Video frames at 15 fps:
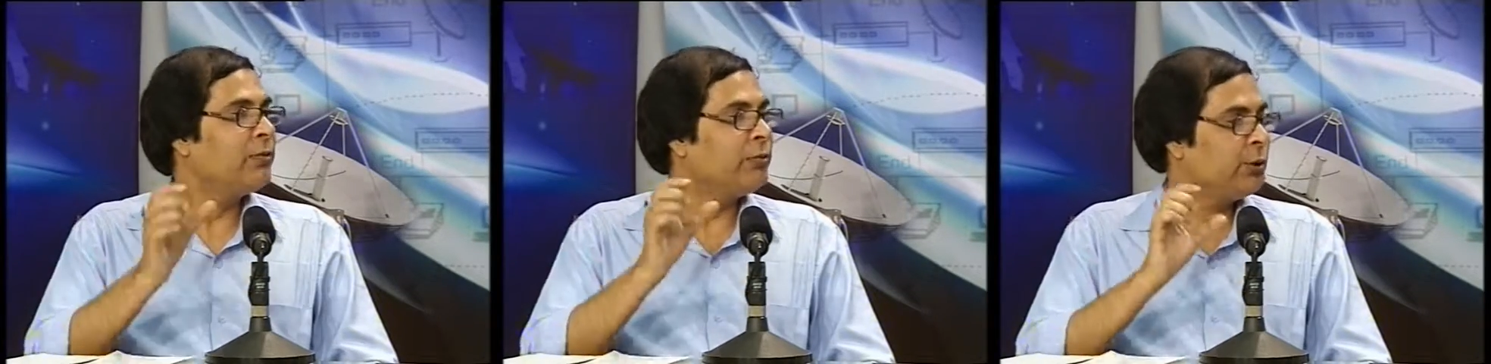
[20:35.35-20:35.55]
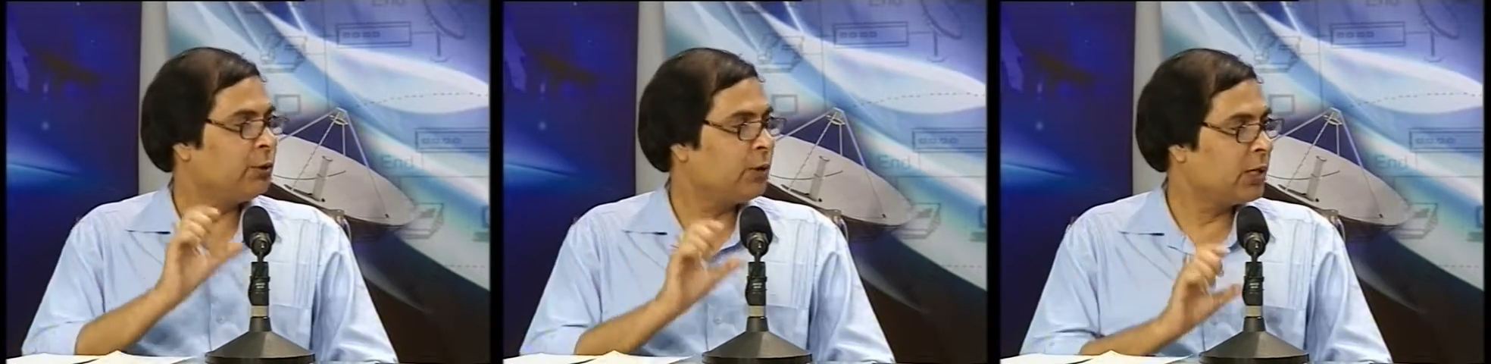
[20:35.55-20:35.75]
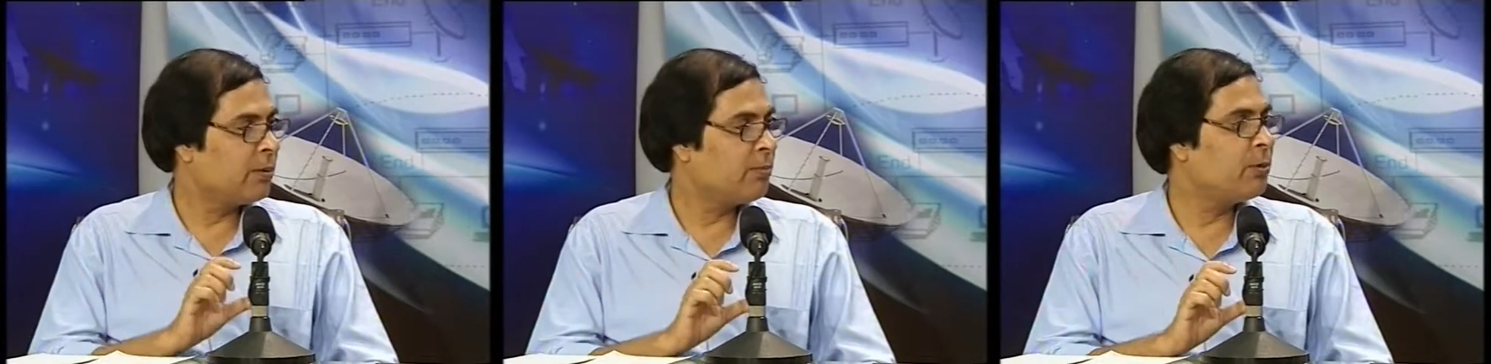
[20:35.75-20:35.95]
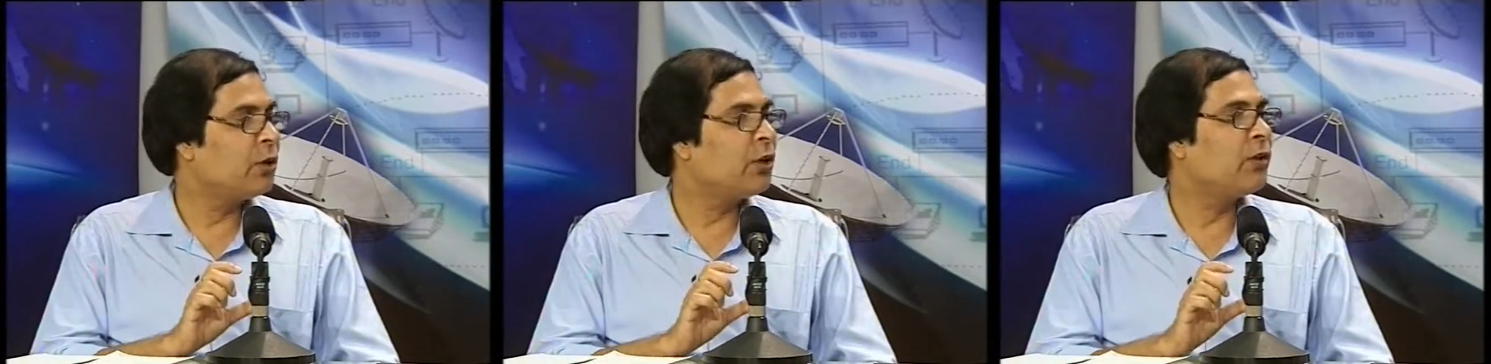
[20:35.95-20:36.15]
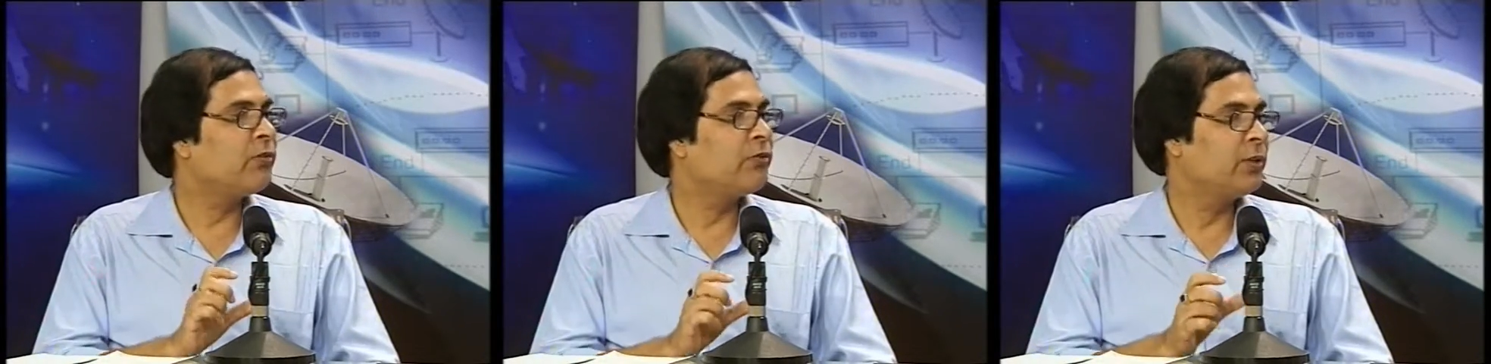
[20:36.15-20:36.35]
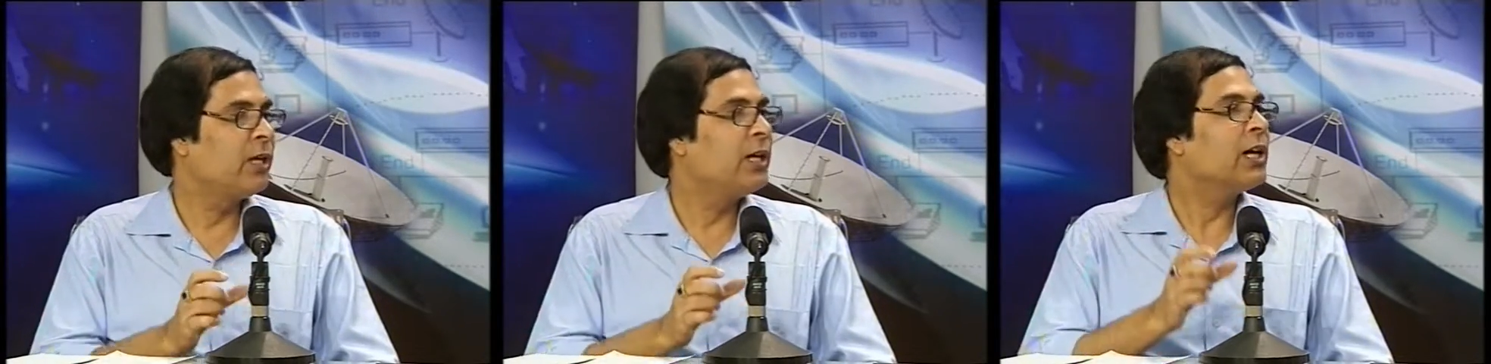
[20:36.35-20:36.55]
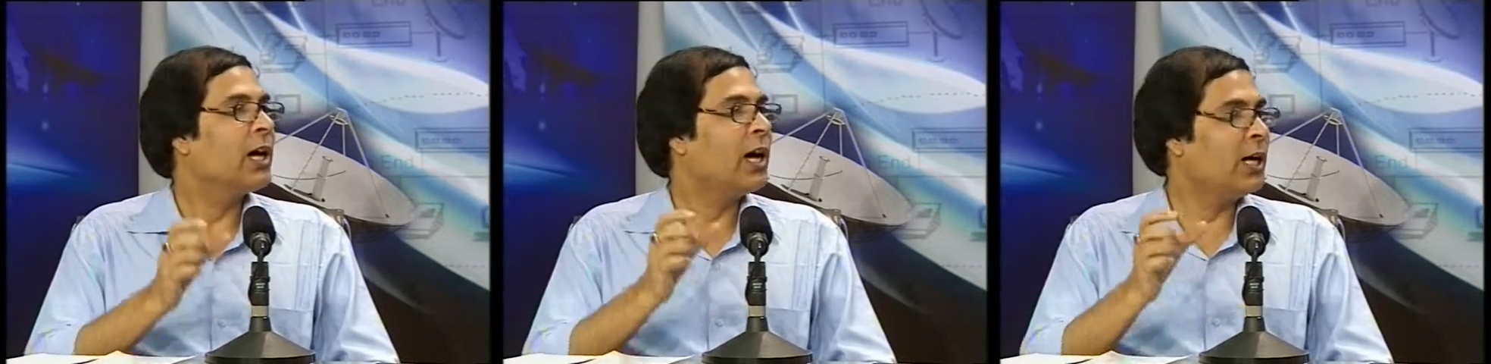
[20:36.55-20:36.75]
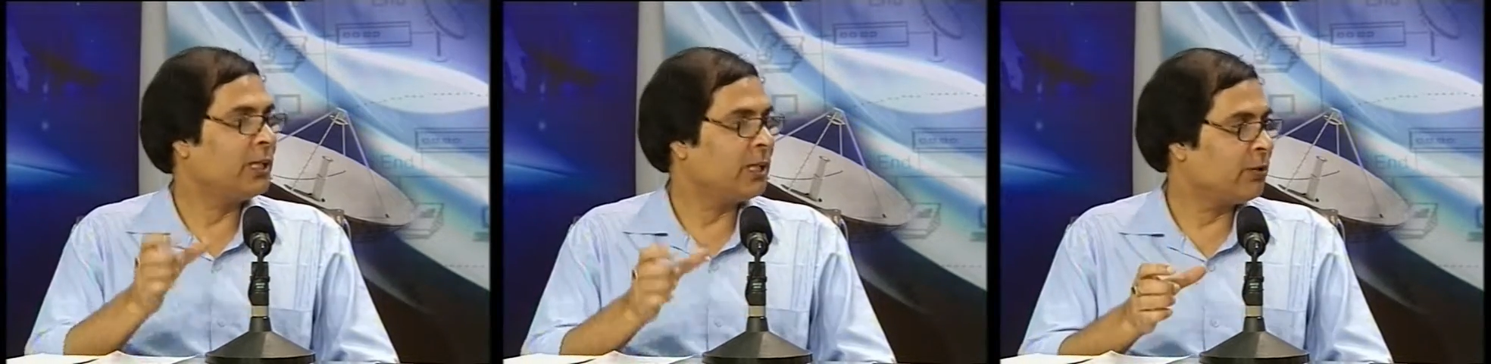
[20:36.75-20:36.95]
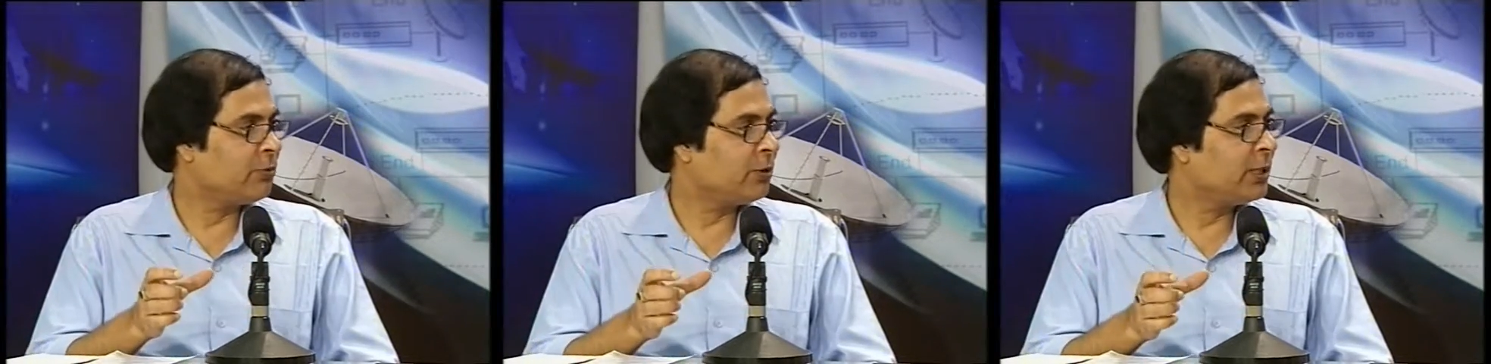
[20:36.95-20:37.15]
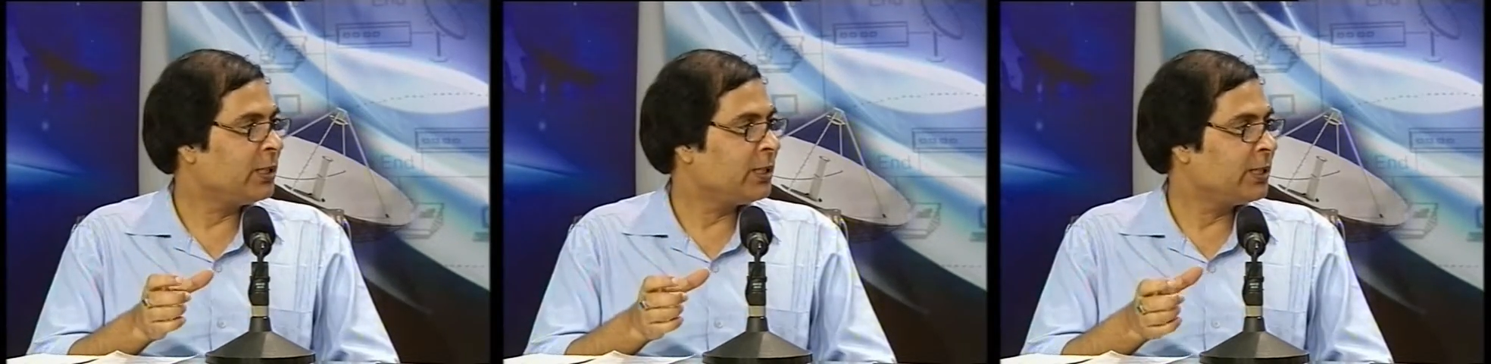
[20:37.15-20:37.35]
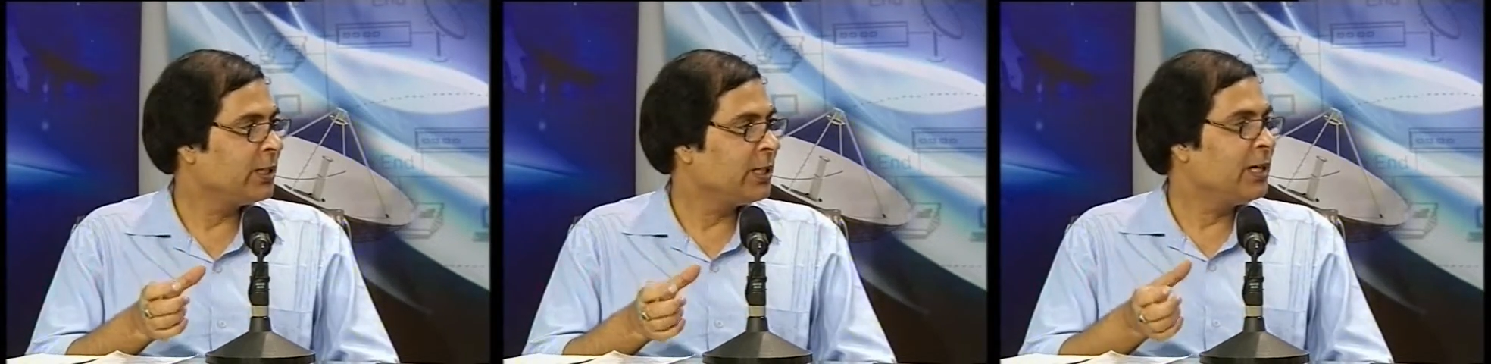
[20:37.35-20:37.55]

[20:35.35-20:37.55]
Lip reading: fewer number of content words,